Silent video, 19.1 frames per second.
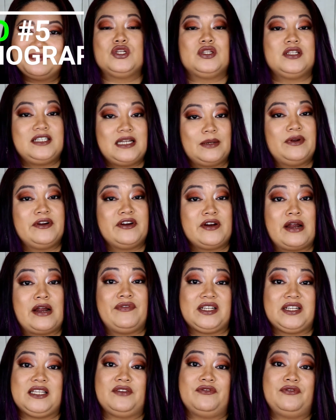So the
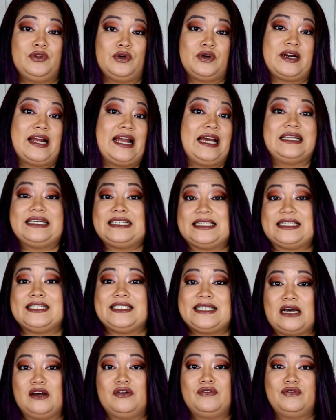demographics in Florida, at least in
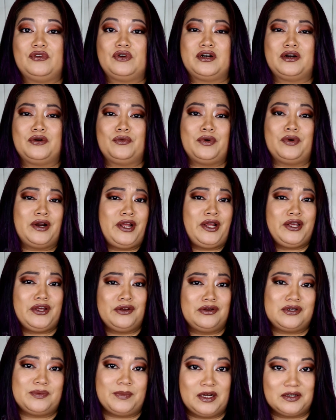South Florida, we're a
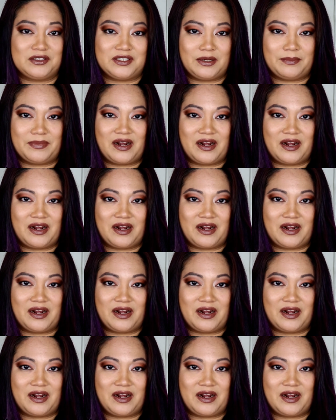huge melting